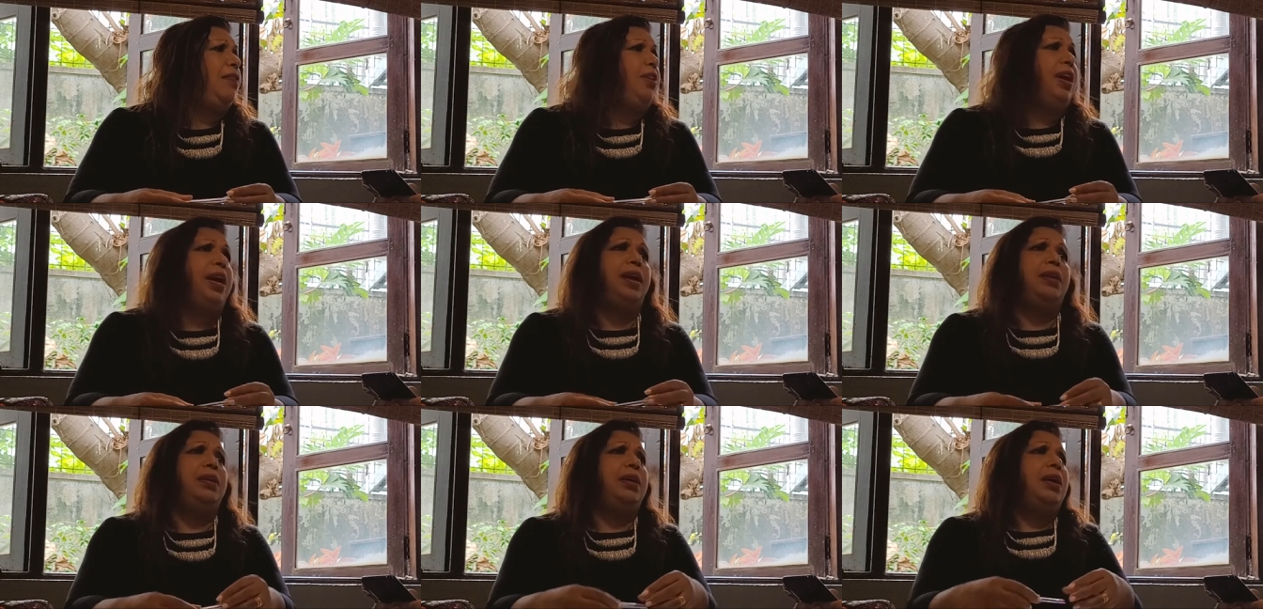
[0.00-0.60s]

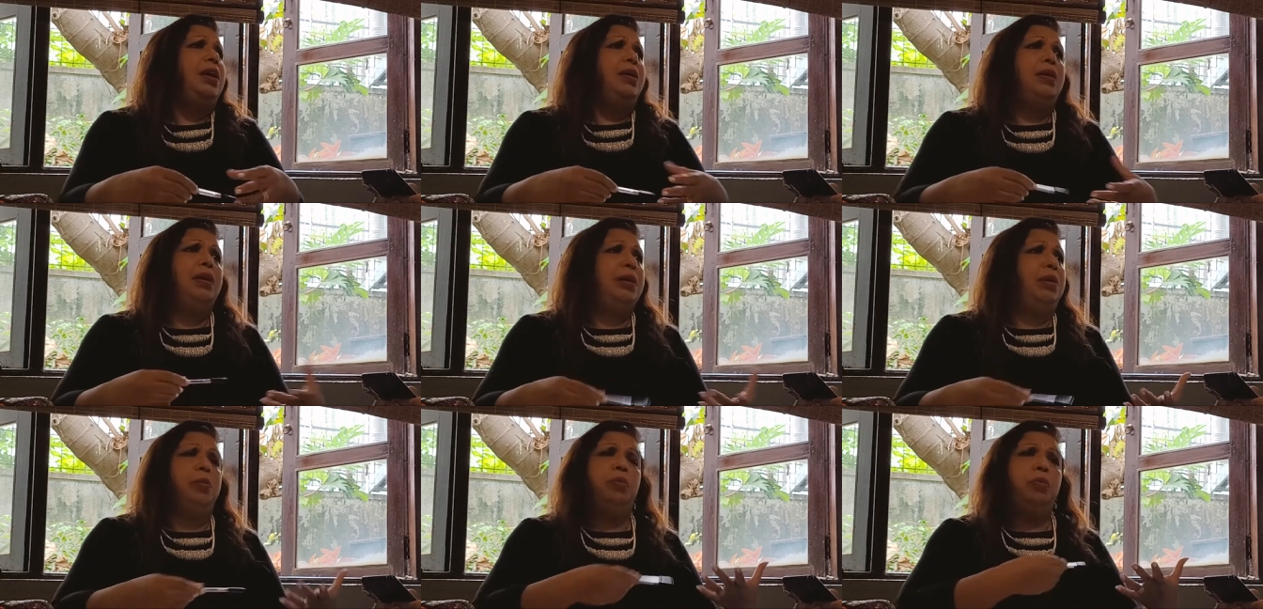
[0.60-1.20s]
And
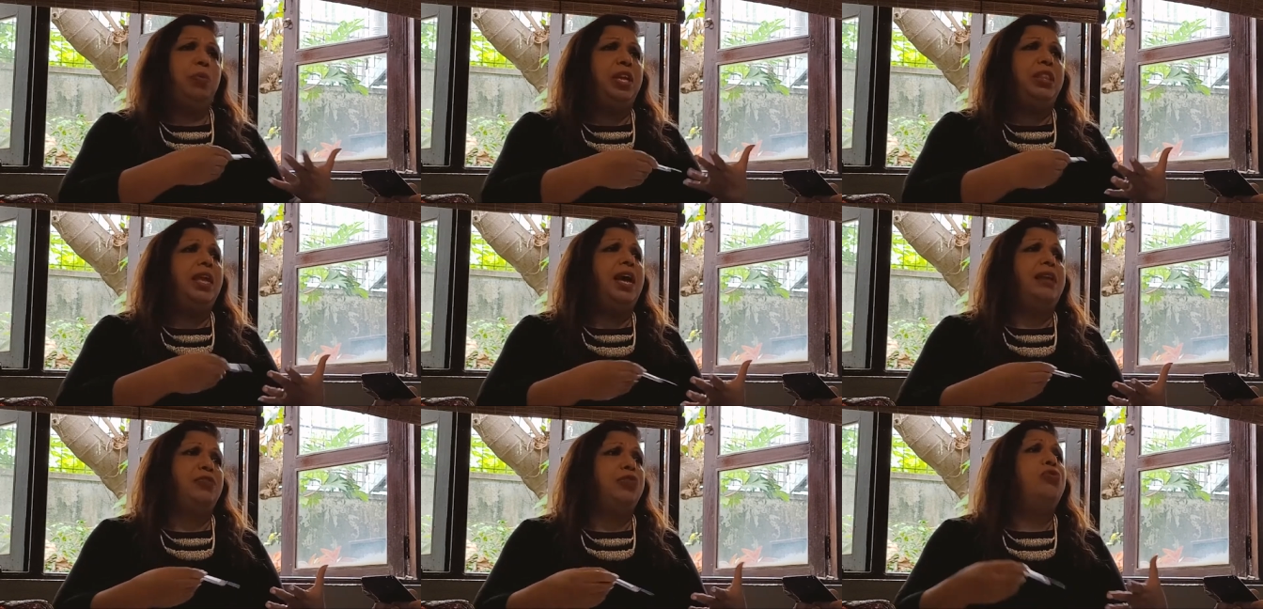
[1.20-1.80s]
uh, when they
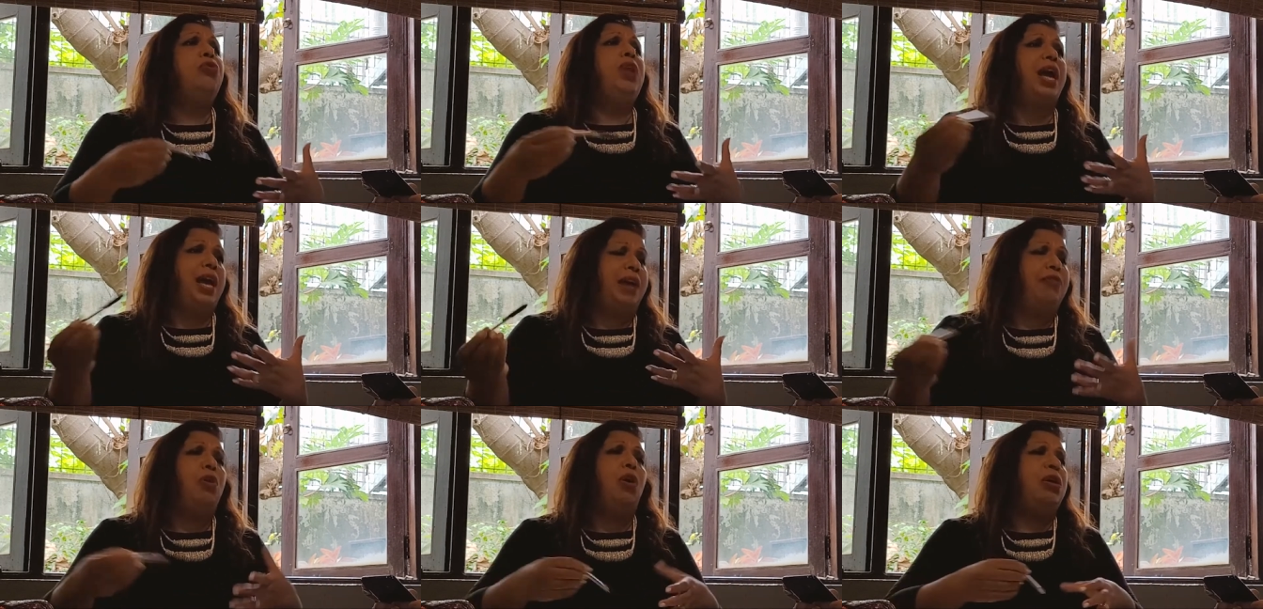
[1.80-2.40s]
are at school, I
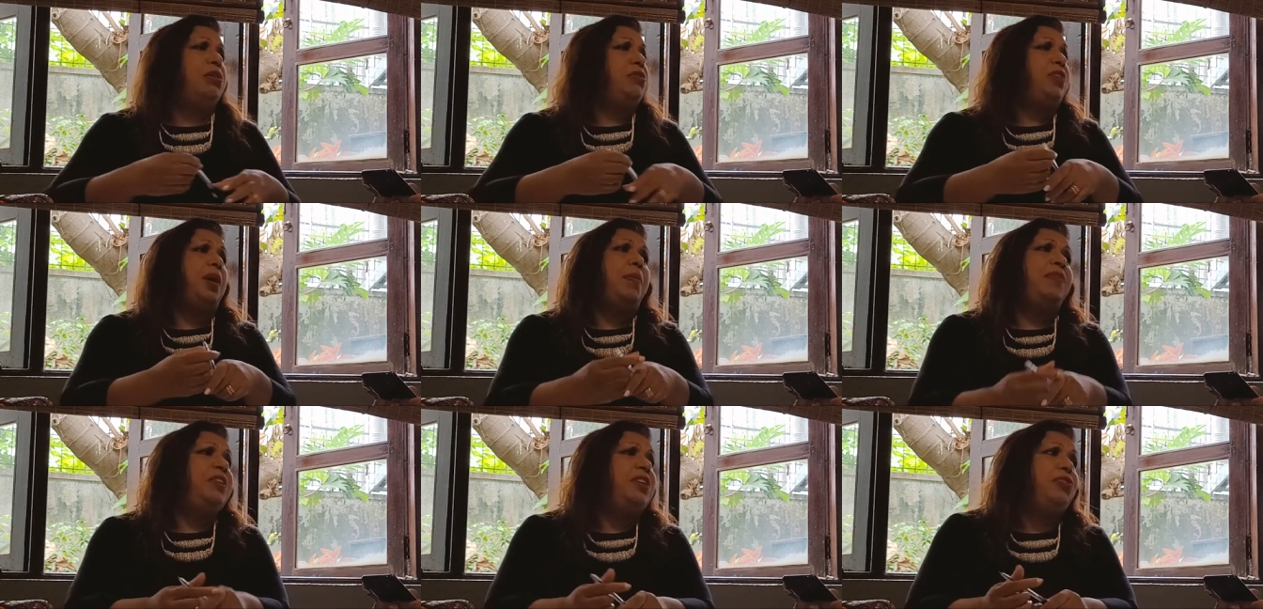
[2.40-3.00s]
have gone to some
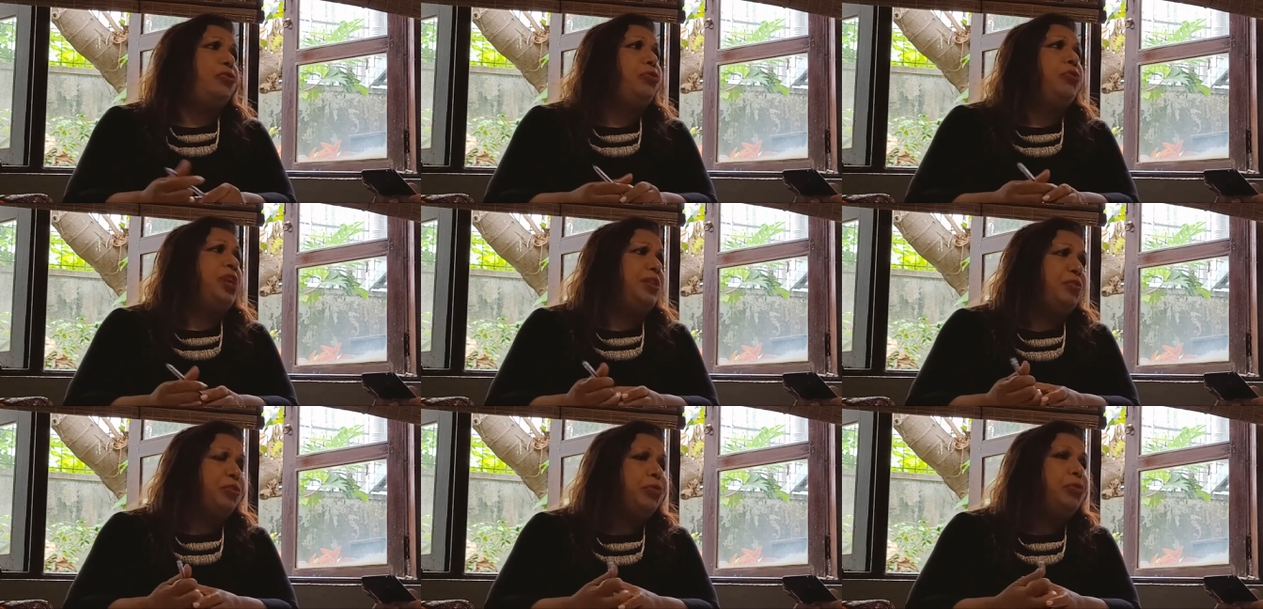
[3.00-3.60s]
of these rural
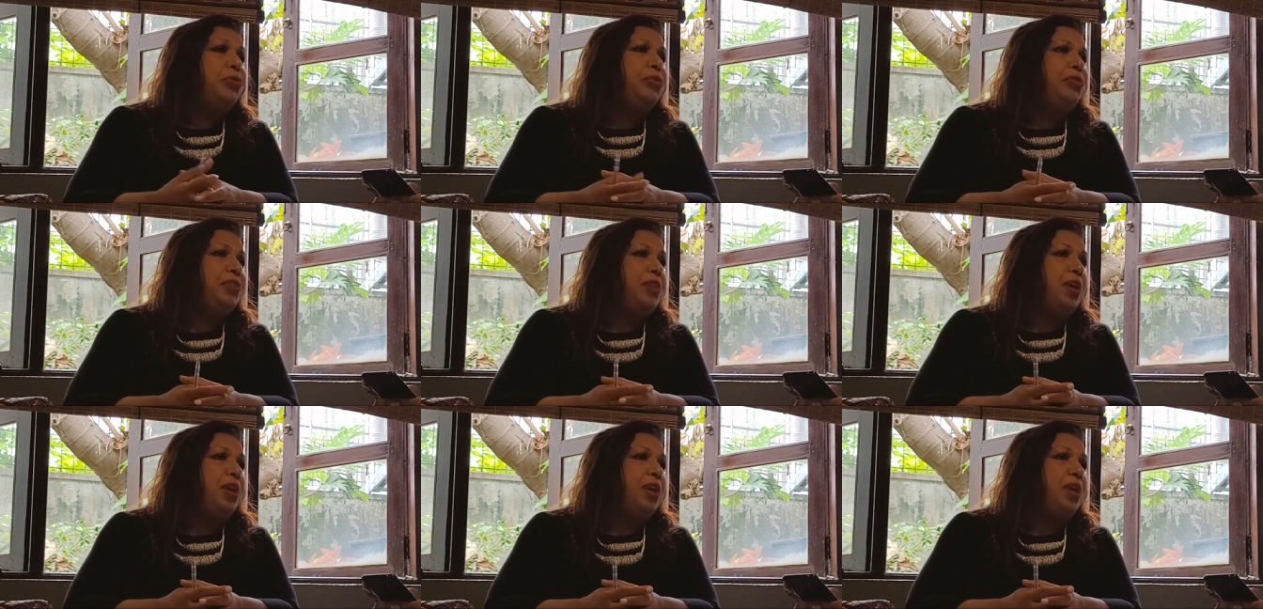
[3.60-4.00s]
schools